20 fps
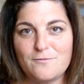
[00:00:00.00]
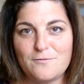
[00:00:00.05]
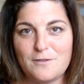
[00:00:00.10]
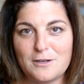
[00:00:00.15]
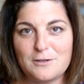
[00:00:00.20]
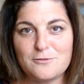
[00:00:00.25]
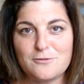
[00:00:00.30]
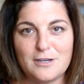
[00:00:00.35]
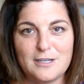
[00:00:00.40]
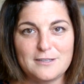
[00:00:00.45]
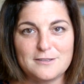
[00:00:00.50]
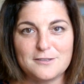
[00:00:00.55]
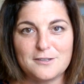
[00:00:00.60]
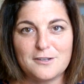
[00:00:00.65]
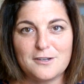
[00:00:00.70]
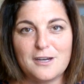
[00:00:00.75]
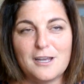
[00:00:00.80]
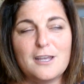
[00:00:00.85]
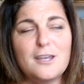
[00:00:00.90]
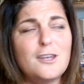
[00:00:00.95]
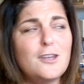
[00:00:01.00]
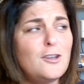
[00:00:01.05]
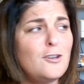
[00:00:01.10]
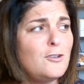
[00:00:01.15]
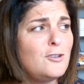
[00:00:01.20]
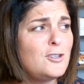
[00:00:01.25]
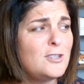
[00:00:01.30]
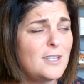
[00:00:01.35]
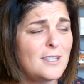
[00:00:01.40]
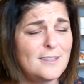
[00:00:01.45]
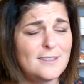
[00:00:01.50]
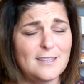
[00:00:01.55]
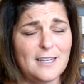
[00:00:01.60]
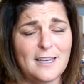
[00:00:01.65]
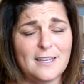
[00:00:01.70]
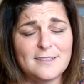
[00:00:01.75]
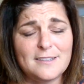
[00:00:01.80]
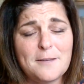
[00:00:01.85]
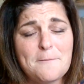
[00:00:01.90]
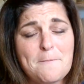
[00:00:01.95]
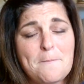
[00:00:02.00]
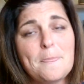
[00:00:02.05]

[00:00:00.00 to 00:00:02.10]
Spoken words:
fundraiser a huge success.